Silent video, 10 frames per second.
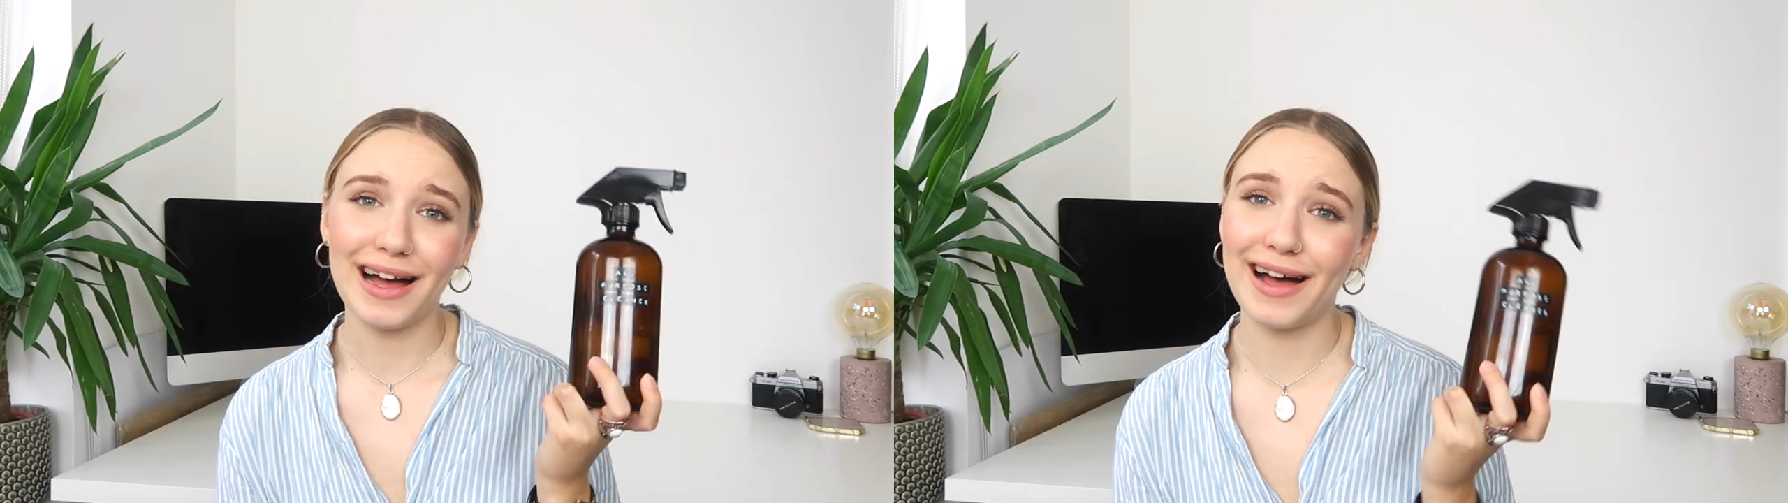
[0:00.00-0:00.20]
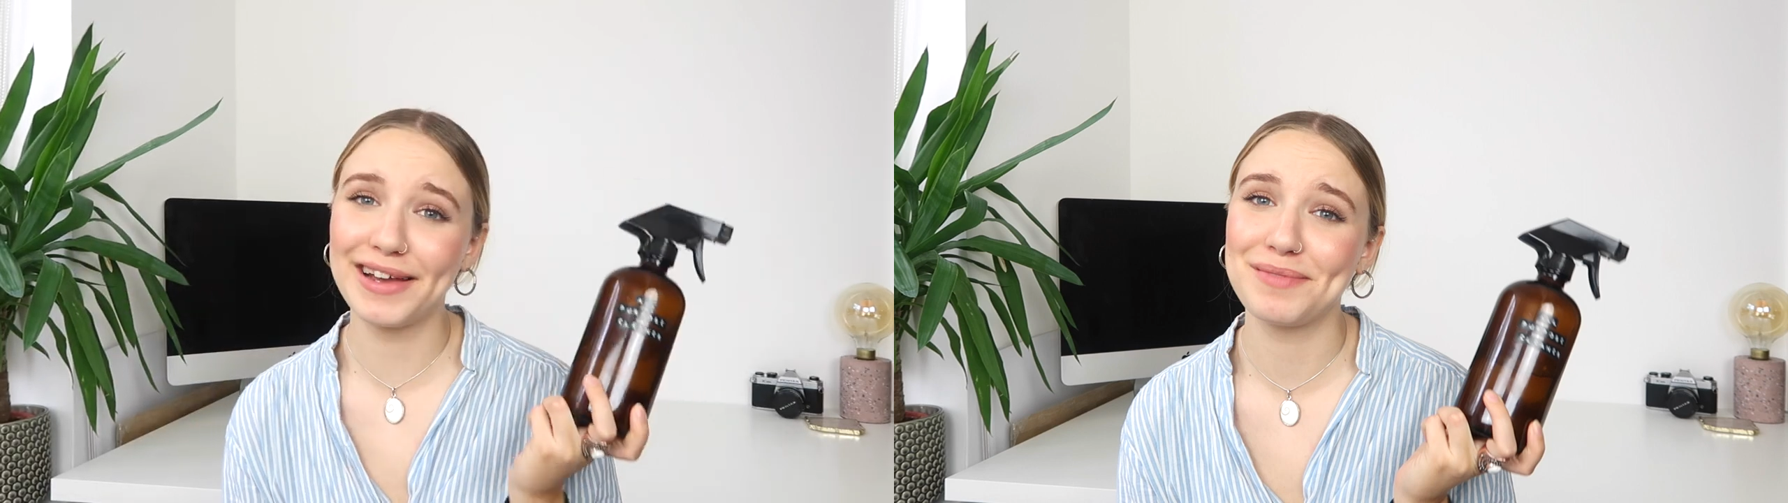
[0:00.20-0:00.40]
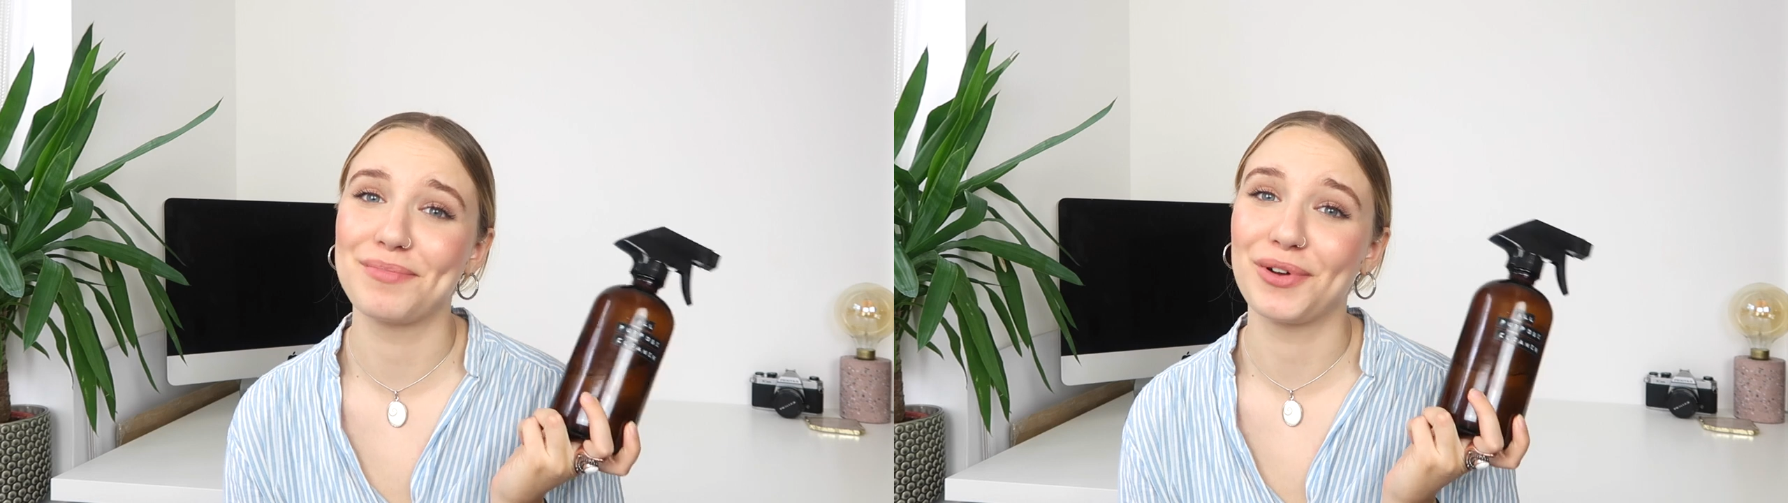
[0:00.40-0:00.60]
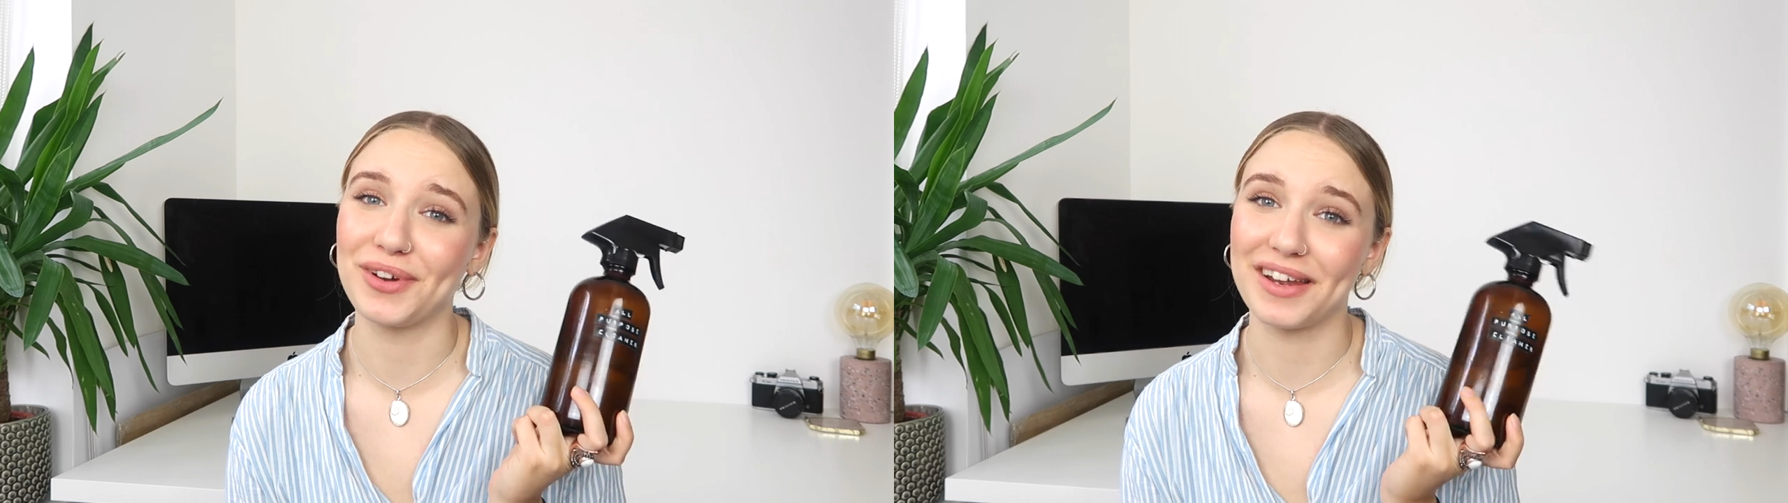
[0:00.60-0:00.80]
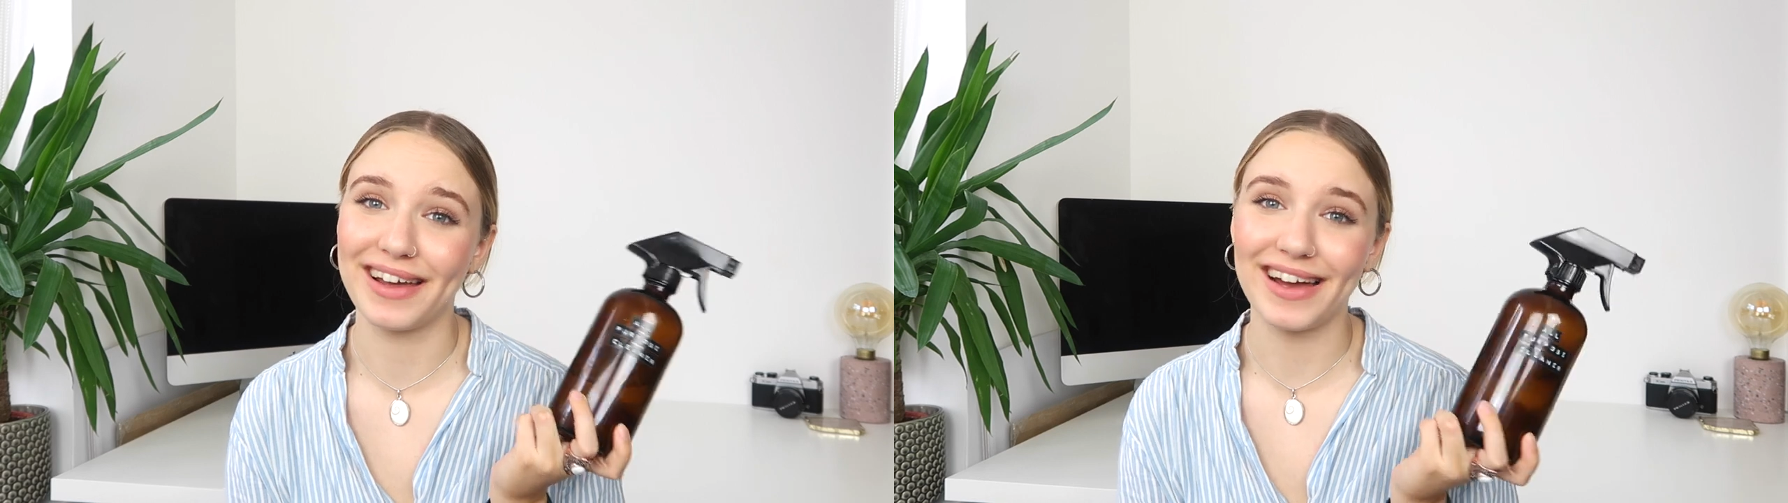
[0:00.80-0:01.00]
I'm not
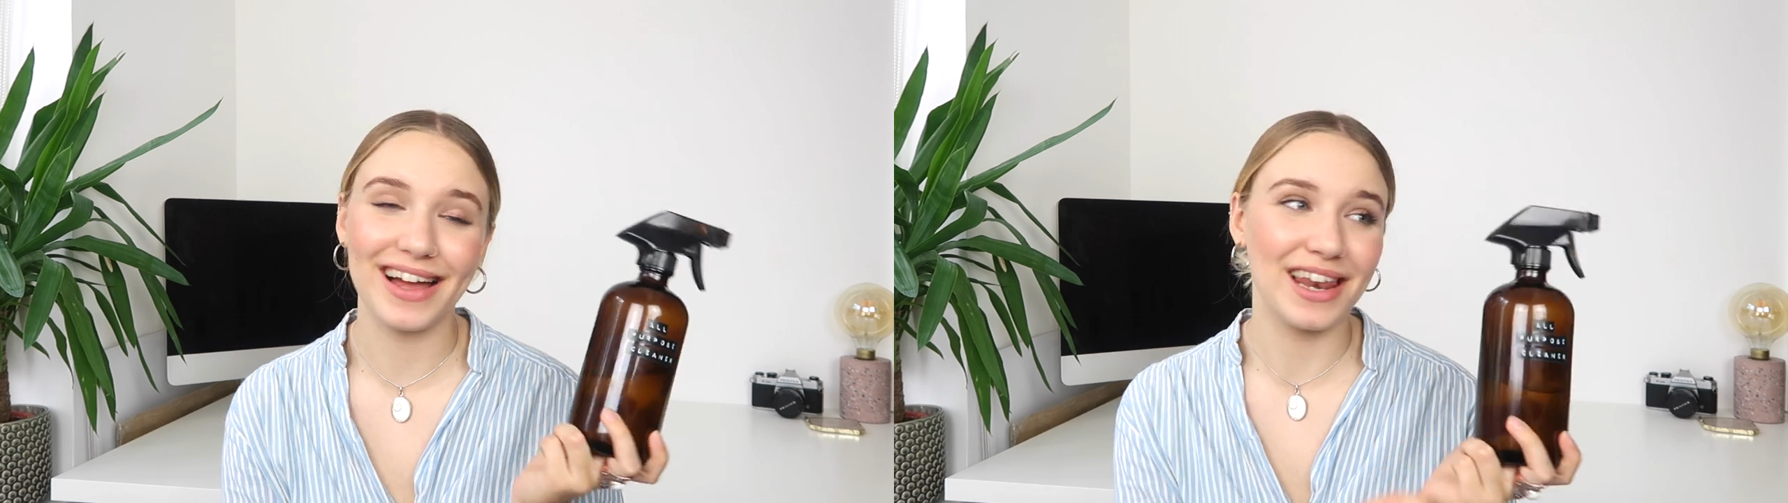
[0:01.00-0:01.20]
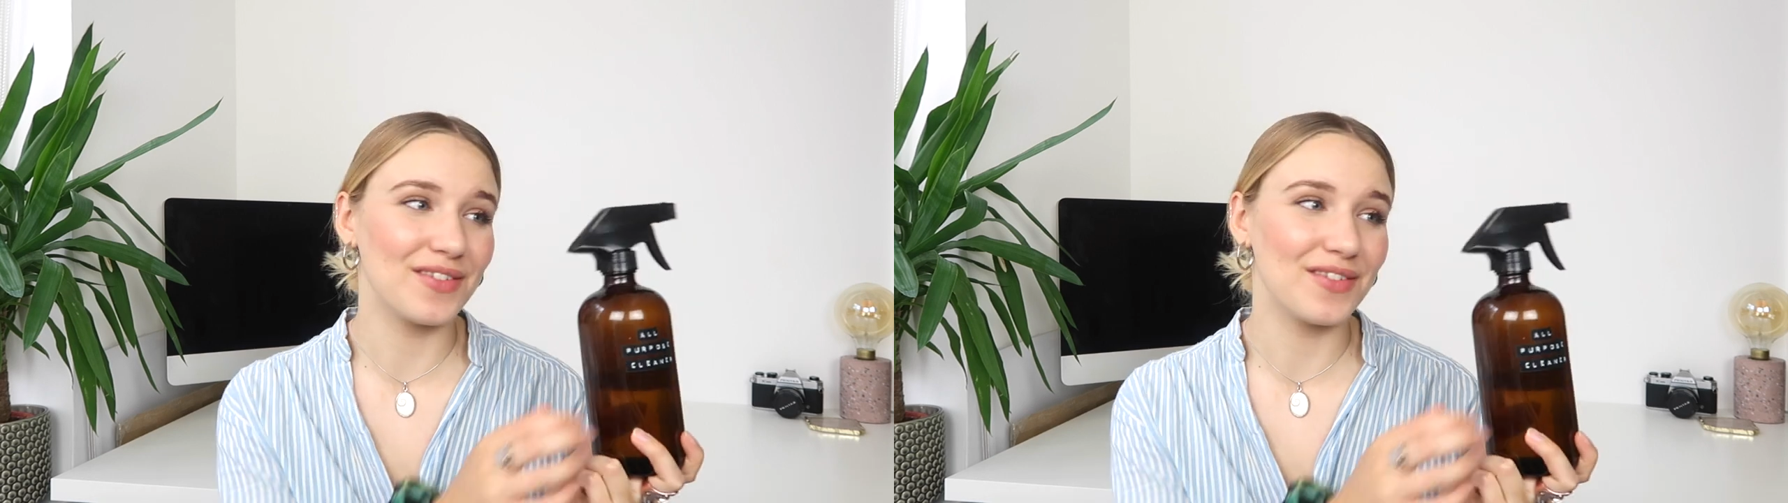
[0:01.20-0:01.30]
gonna lie, I